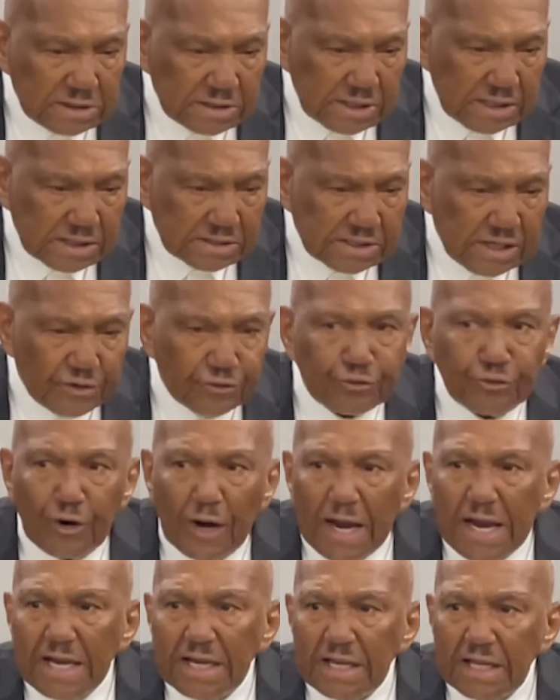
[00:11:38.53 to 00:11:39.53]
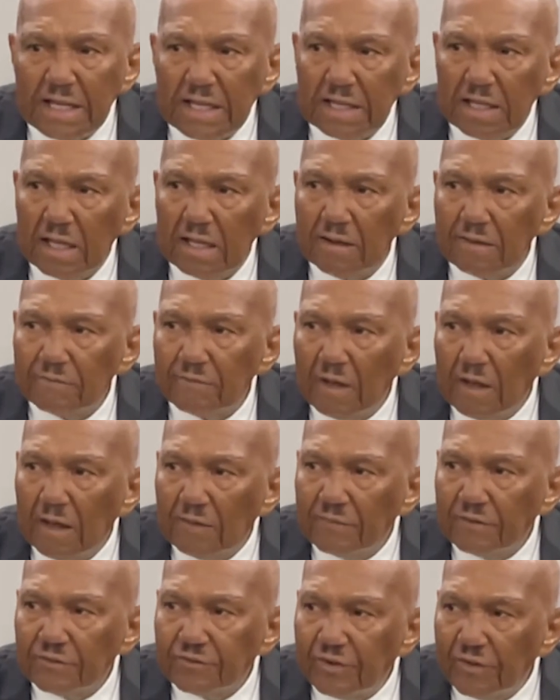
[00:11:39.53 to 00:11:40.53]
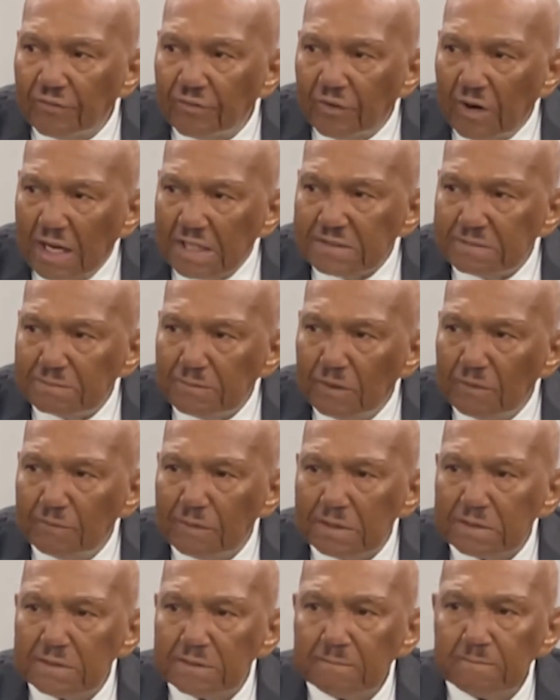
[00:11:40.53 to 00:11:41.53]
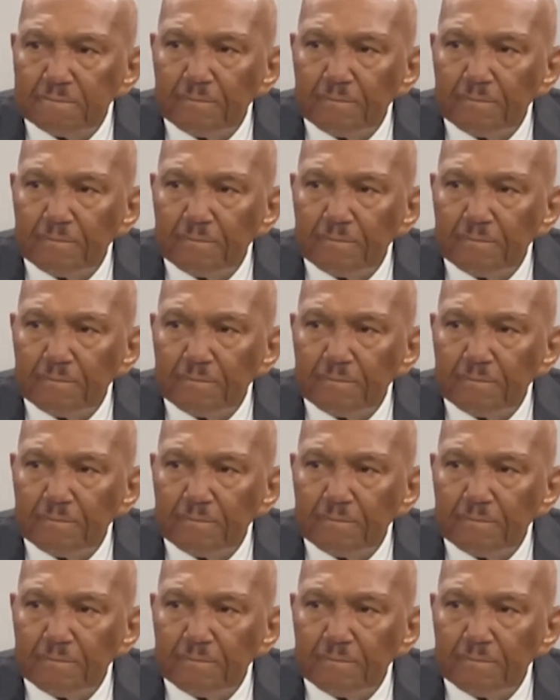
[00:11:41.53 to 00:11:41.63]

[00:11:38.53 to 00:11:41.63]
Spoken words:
in the training of the Civil Rights Movement,